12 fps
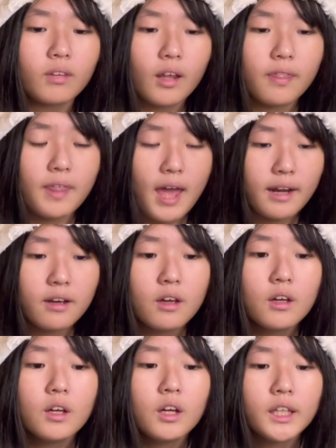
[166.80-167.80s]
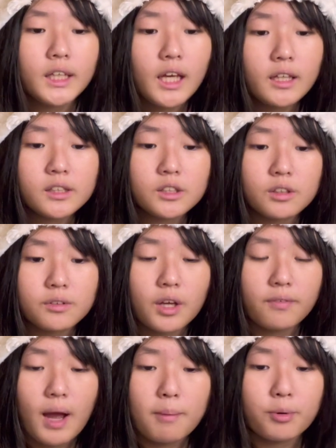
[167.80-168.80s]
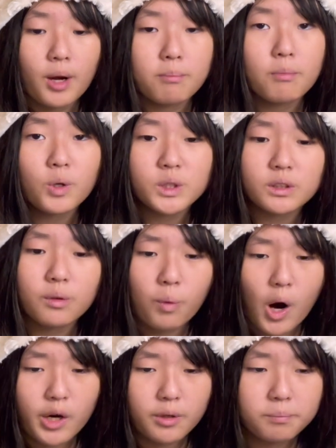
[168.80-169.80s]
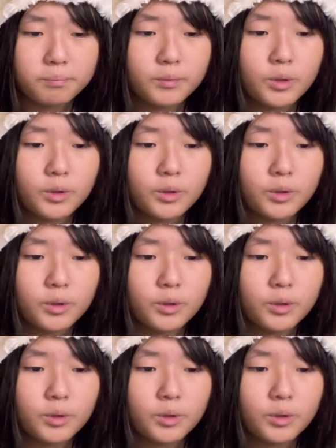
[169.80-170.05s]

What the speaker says: Then heat to evaporate most of the water.